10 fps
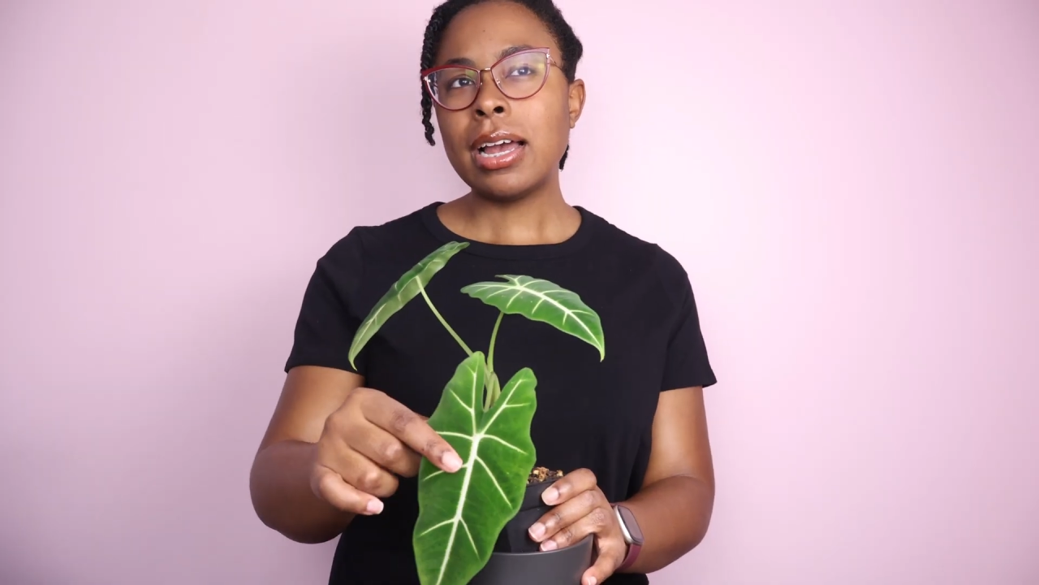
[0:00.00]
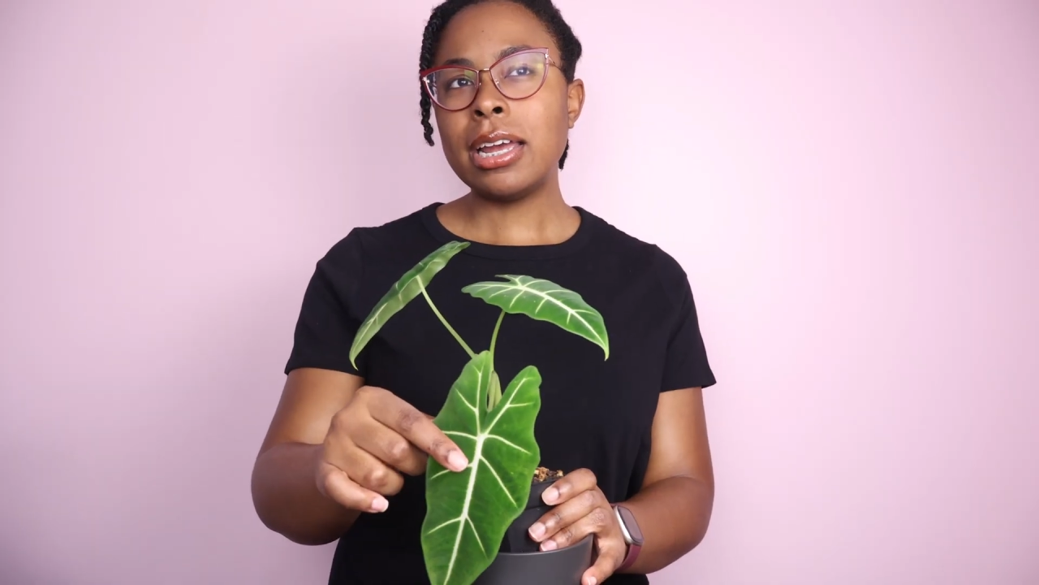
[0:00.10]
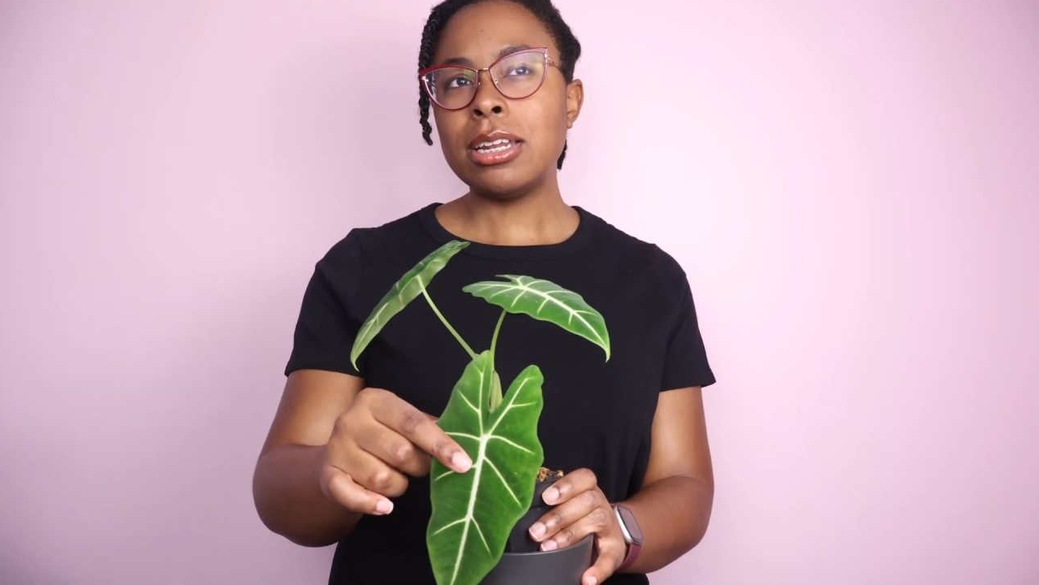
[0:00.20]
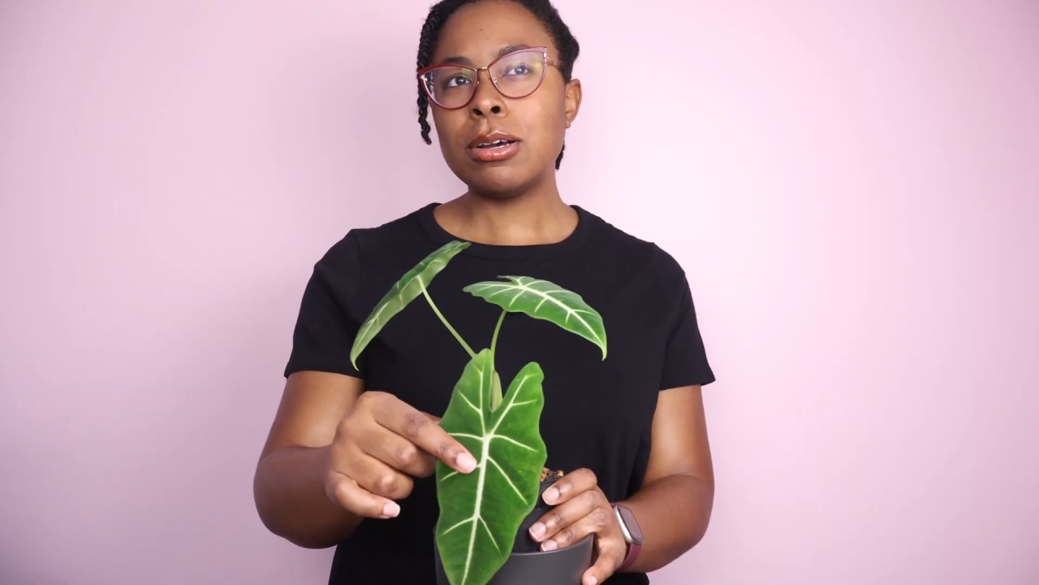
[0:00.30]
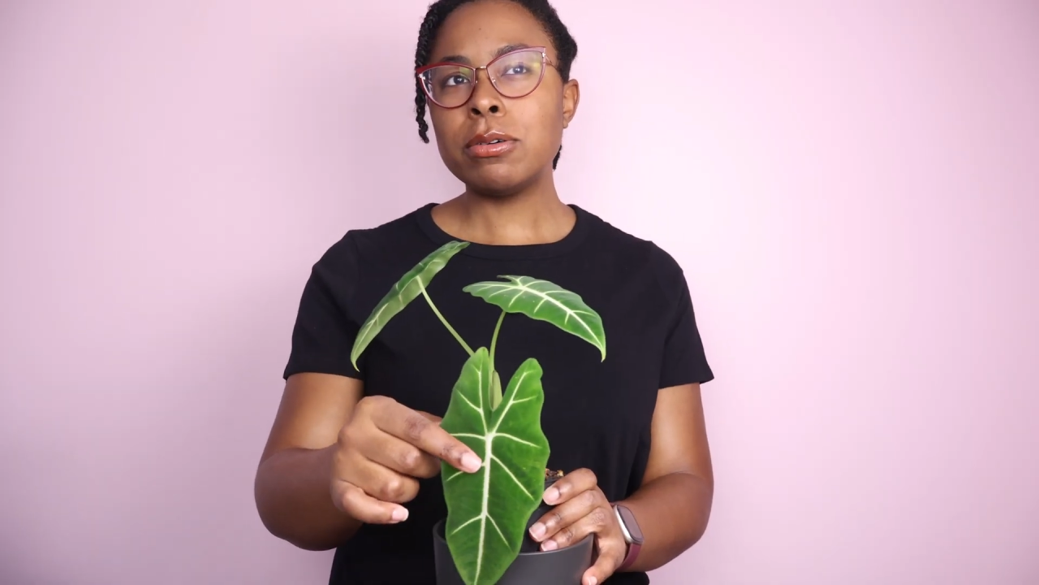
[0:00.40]

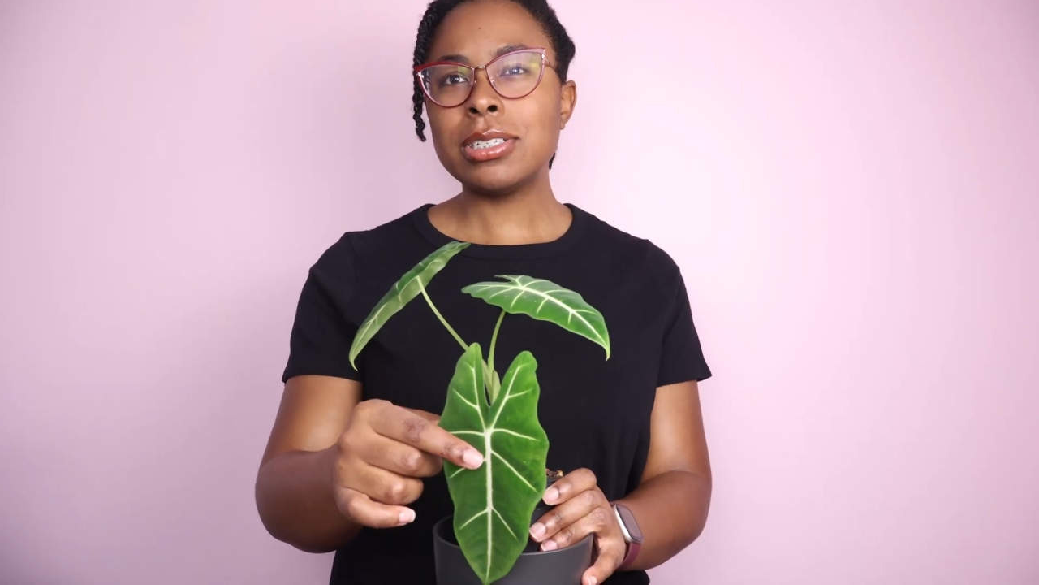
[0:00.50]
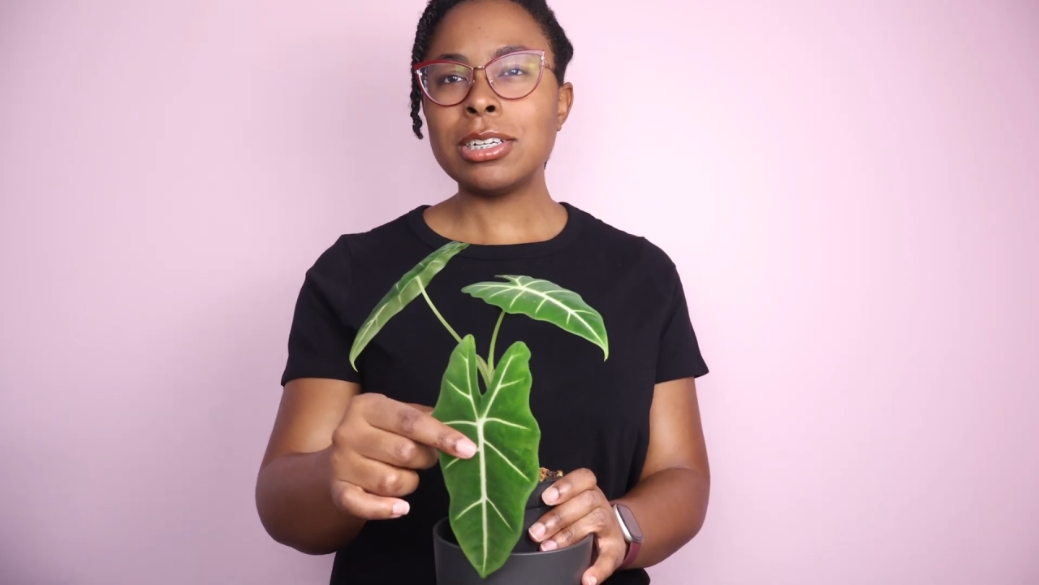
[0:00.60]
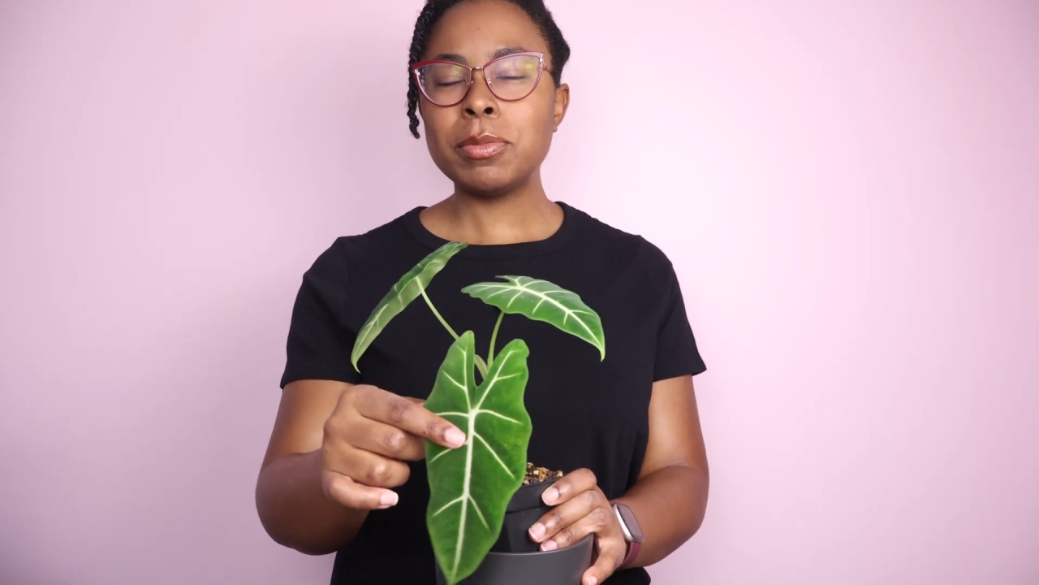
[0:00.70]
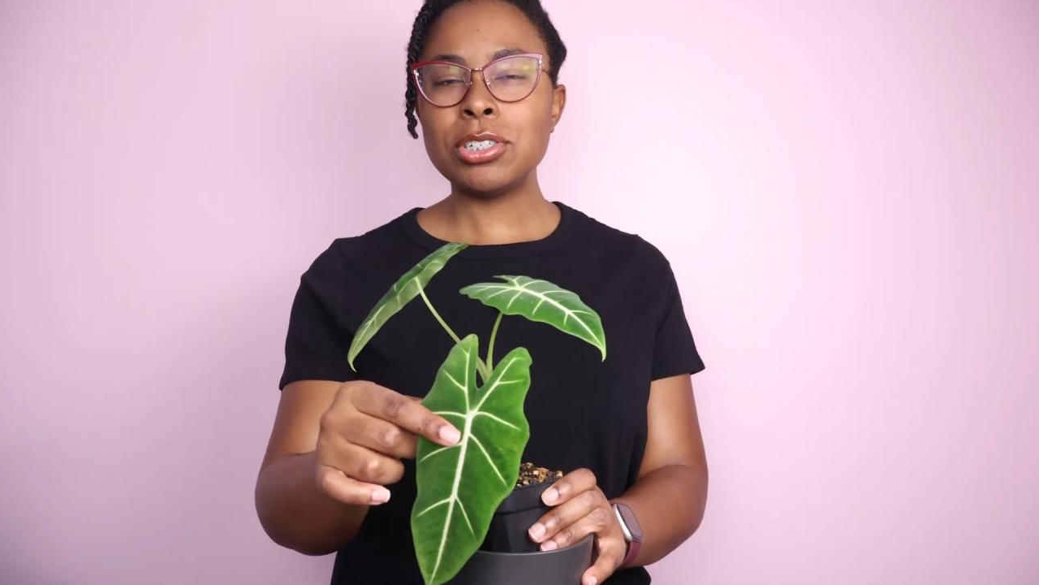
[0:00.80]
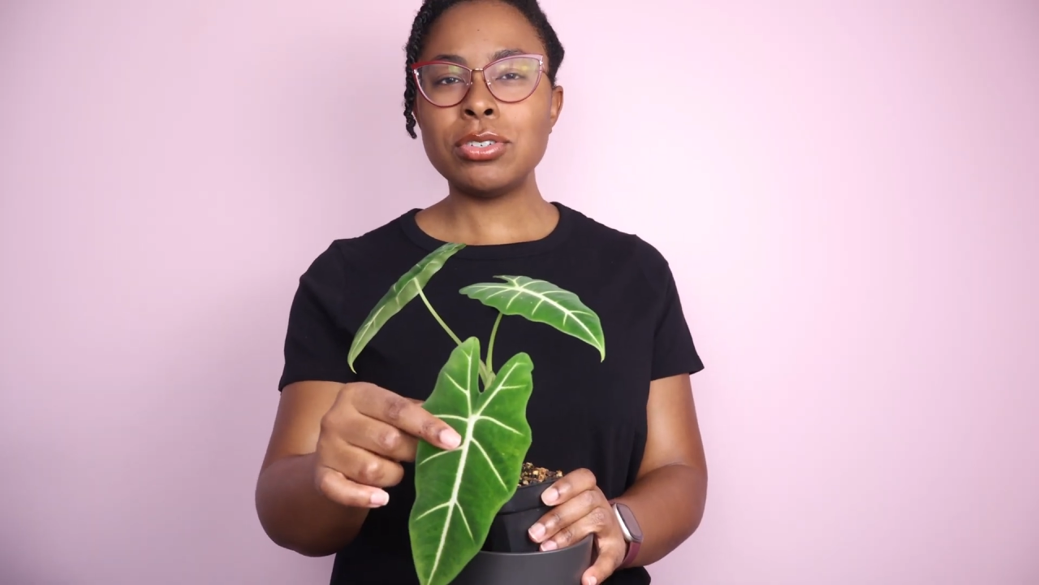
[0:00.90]
I know it's a
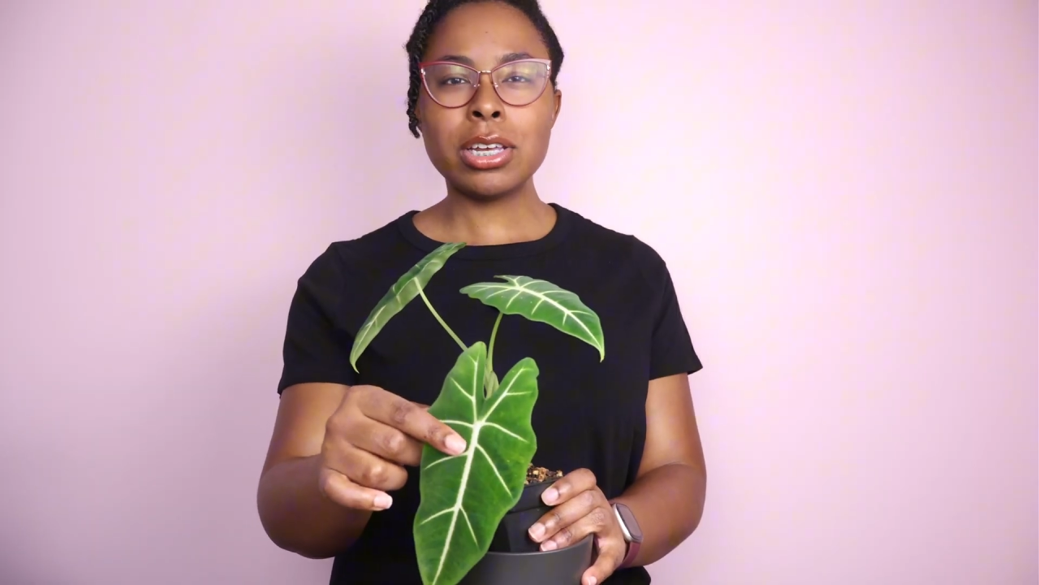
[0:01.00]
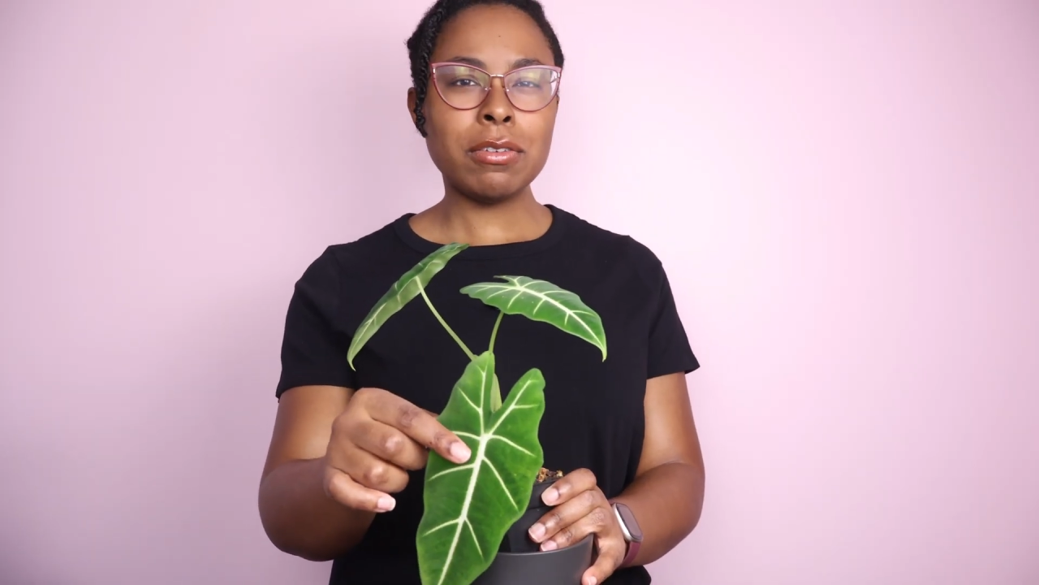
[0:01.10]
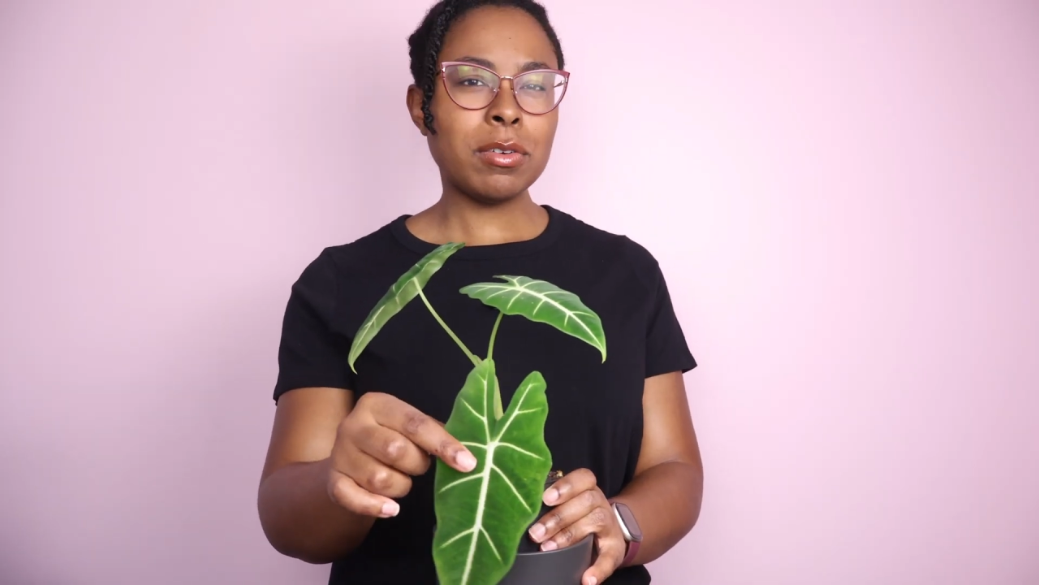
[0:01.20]
little bit tricky